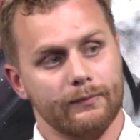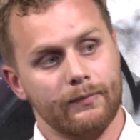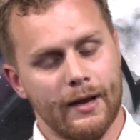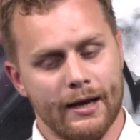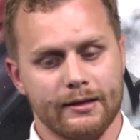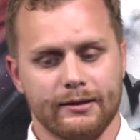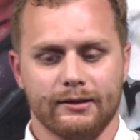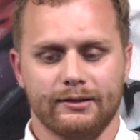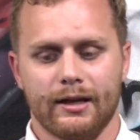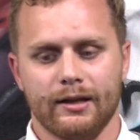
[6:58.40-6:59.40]
planets and
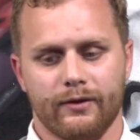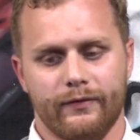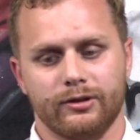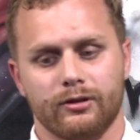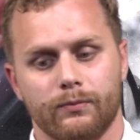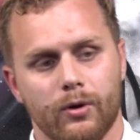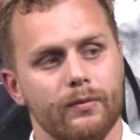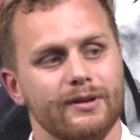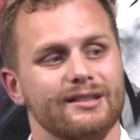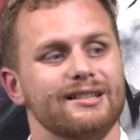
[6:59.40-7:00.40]
studying their physical
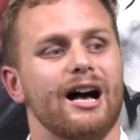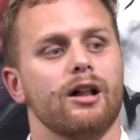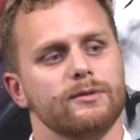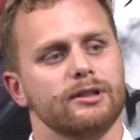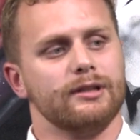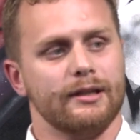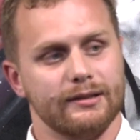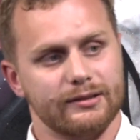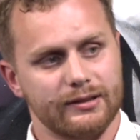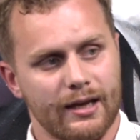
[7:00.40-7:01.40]
properties helps us
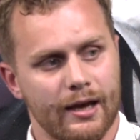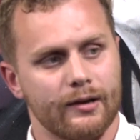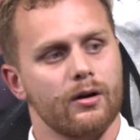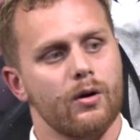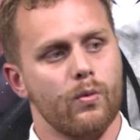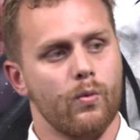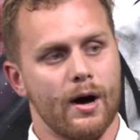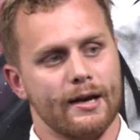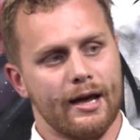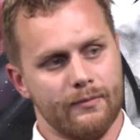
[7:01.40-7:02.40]
understand
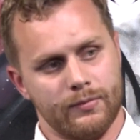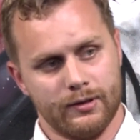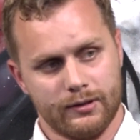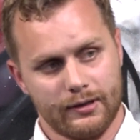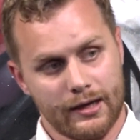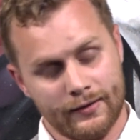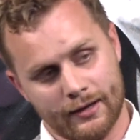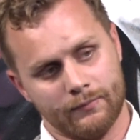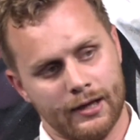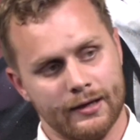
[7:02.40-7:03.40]
what happened in
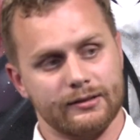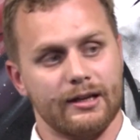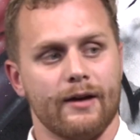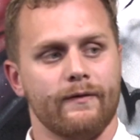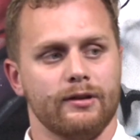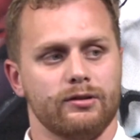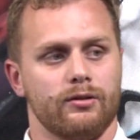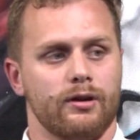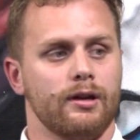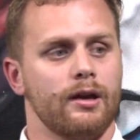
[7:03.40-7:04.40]
that planet's life
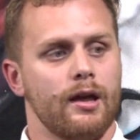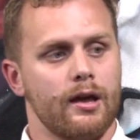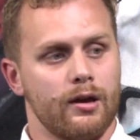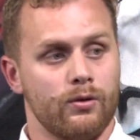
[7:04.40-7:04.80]
history in